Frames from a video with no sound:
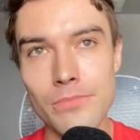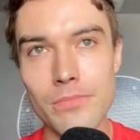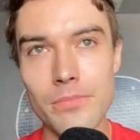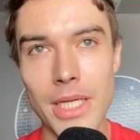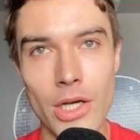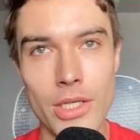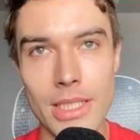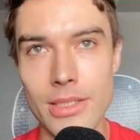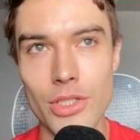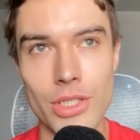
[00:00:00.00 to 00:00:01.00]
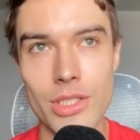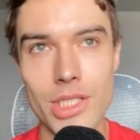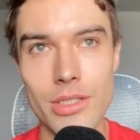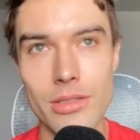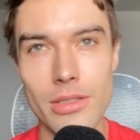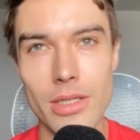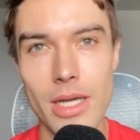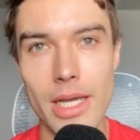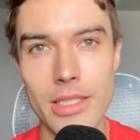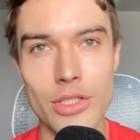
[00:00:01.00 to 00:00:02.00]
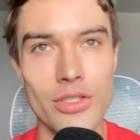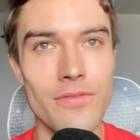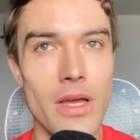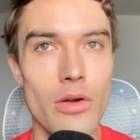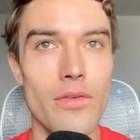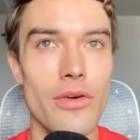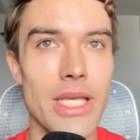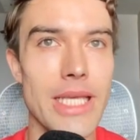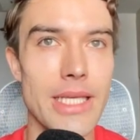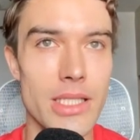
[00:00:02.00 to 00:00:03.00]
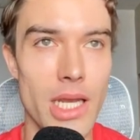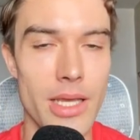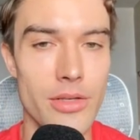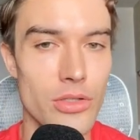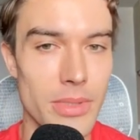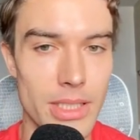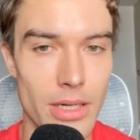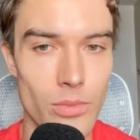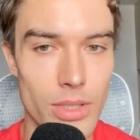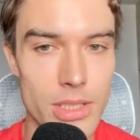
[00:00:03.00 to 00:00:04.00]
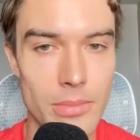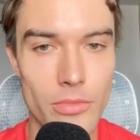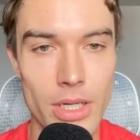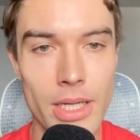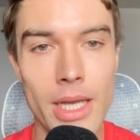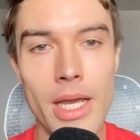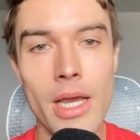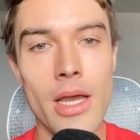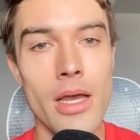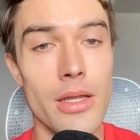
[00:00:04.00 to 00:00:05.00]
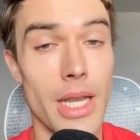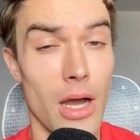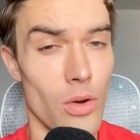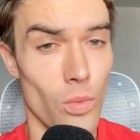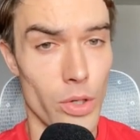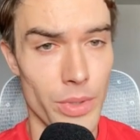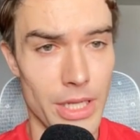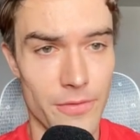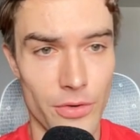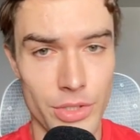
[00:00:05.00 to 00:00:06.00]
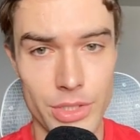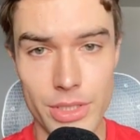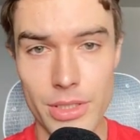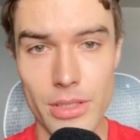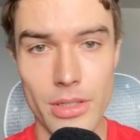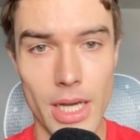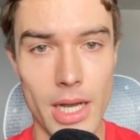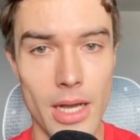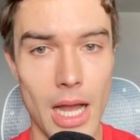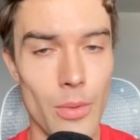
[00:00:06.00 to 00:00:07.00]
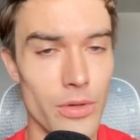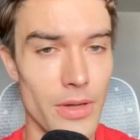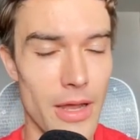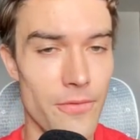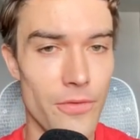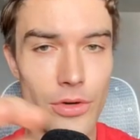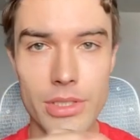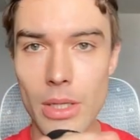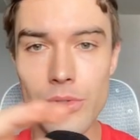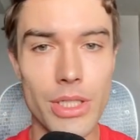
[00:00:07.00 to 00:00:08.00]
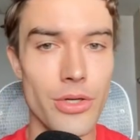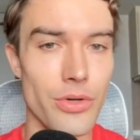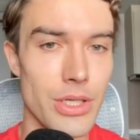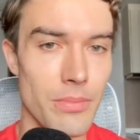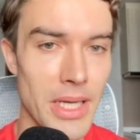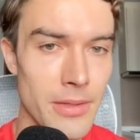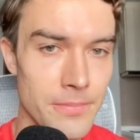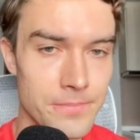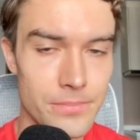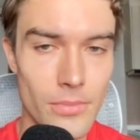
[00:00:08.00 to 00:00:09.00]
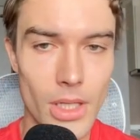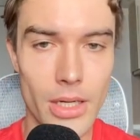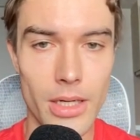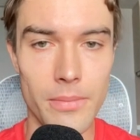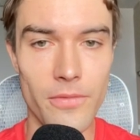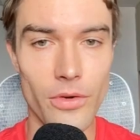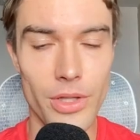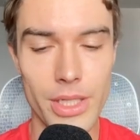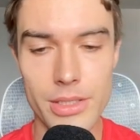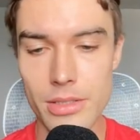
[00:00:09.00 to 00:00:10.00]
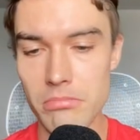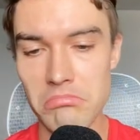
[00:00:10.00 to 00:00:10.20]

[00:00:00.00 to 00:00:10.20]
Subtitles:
because it's just very, very easily to build that in WhatsApp, right? Now, what do we need first? I would secure a domain for this.